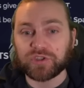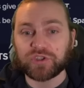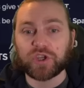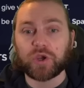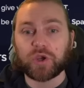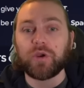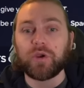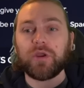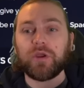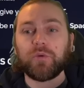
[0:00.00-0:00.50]

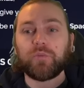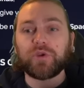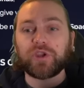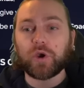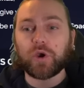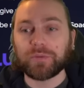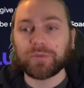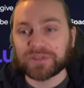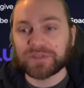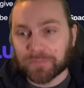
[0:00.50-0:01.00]
So we
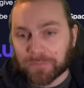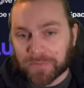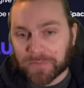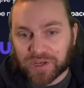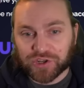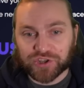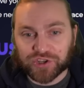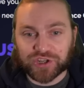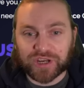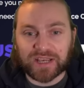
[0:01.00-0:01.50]
go up to
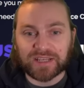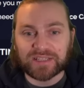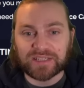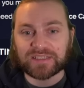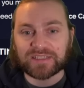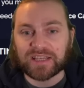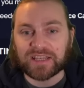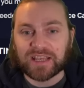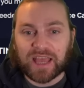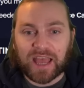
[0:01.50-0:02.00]
mint
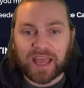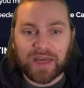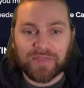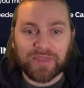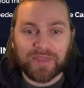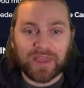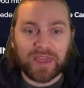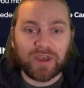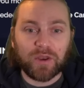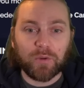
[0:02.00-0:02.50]
chests
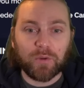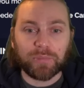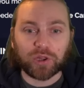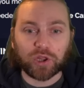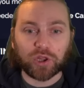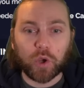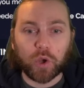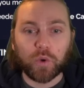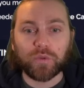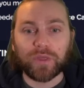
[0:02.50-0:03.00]
and then
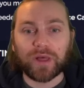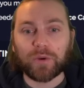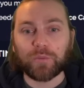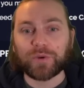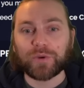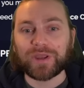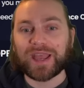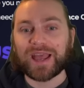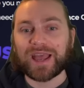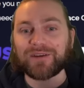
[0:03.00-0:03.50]
below that
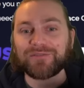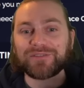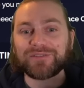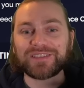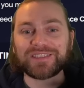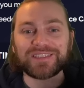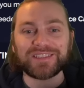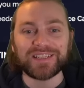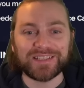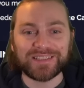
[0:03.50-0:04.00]
we have
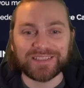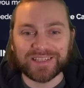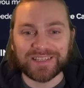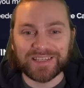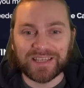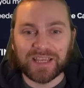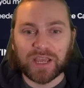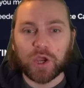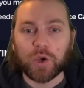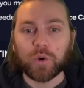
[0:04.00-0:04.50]

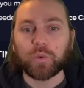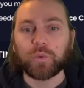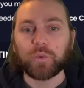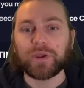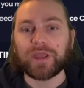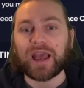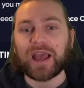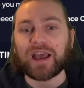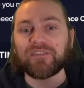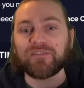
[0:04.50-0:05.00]
city,
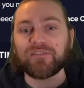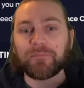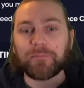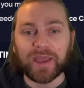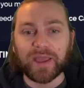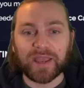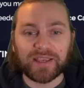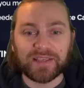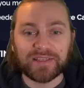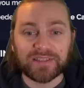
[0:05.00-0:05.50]
we have
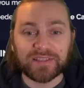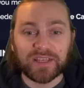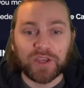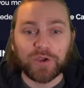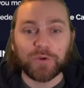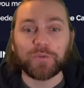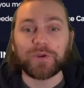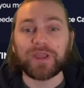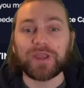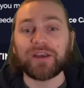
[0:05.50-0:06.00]
base,
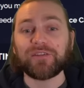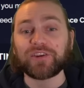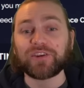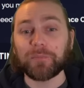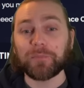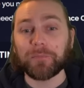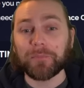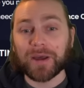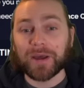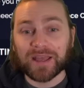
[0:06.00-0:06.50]
we have
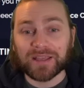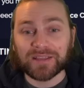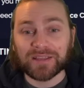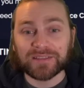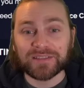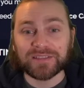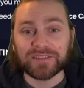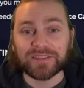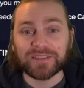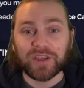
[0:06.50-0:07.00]

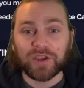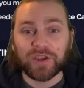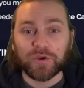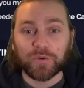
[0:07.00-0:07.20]
commands,